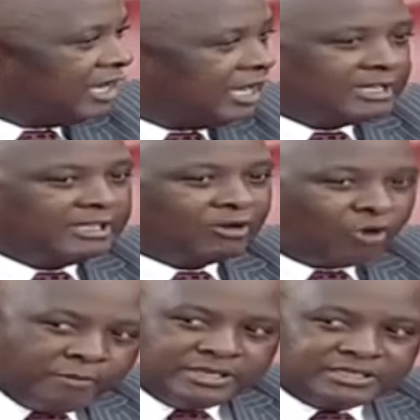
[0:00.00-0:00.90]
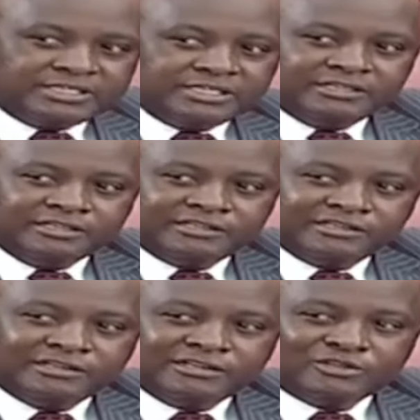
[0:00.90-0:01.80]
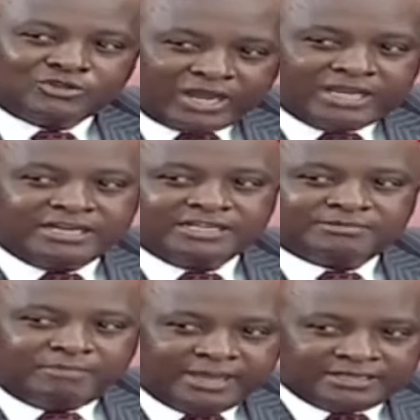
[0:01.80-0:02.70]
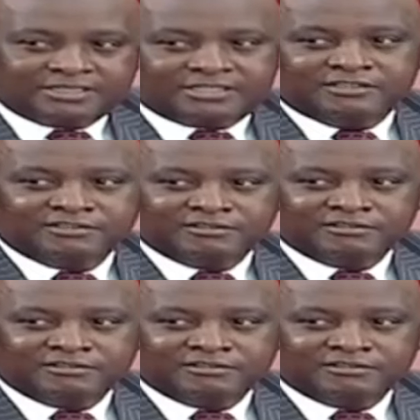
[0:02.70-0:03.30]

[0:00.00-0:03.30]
and the committee tried its best.